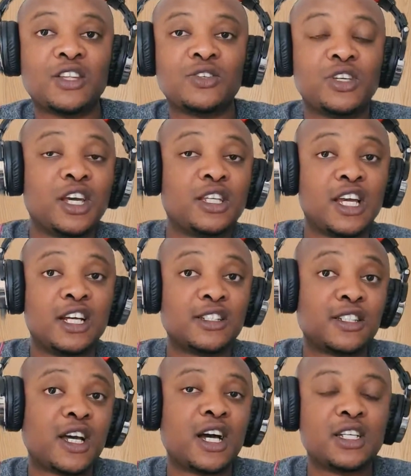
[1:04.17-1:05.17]
to hear the
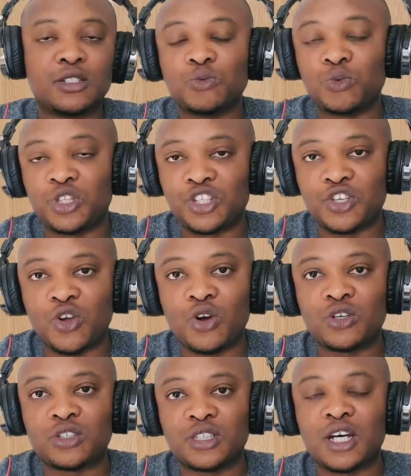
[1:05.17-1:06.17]
answers we
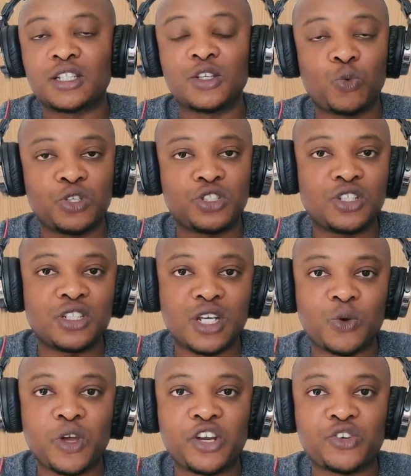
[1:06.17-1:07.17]
discussed and the questions
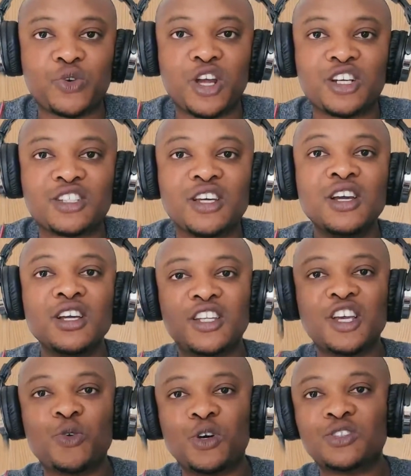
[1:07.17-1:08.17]
that we addressed,
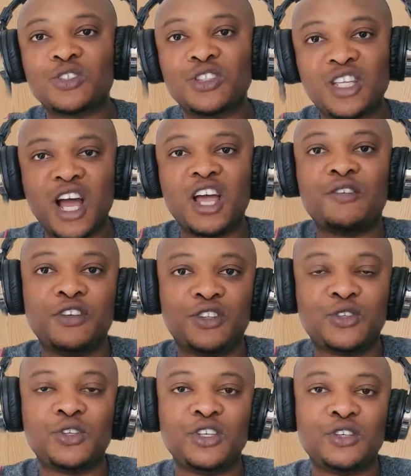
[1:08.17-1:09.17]
then you want to dive
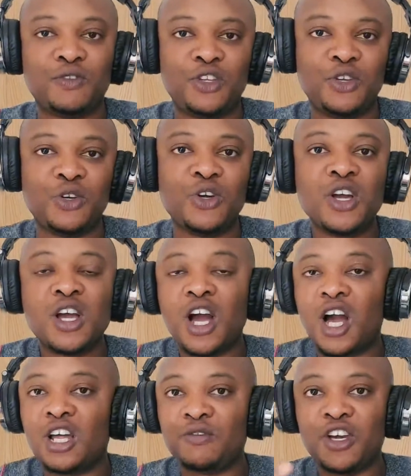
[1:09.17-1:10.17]
into this video.
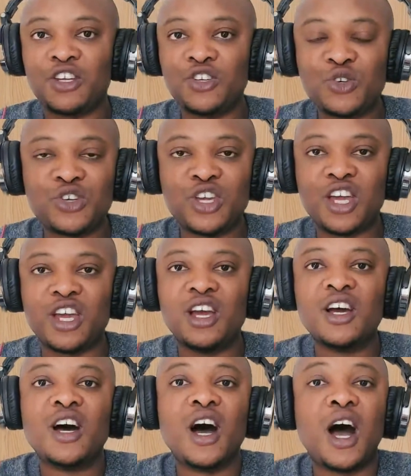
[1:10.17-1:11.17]
And if you're new here,
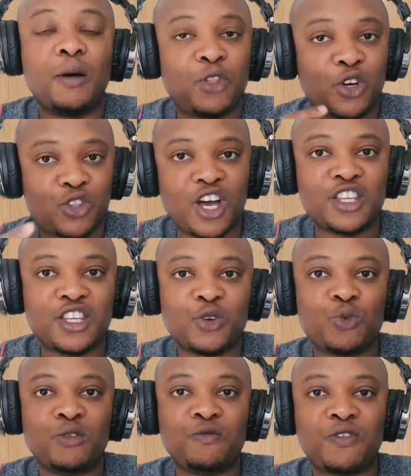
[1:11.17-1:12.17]
I'm Dr. Andy
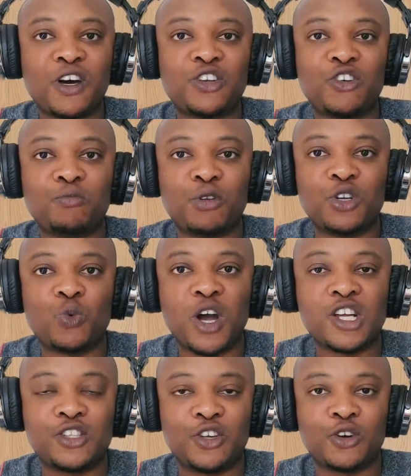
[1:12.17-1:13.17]
Egwim, founder of
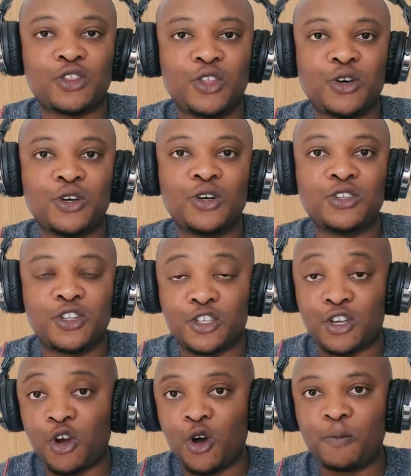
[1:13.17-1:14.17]

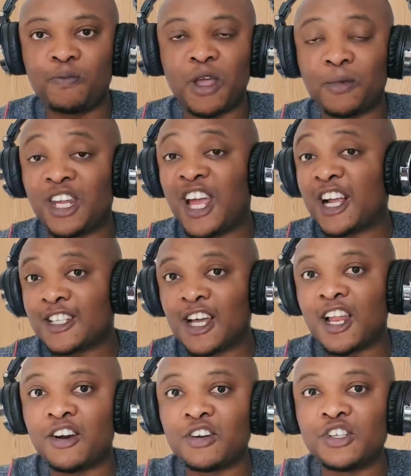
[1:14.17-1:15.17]
moneywisedoctor.com. I'm an
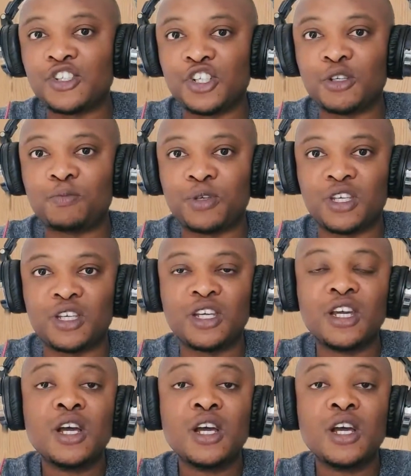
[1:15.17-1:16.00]
ex-salary GP,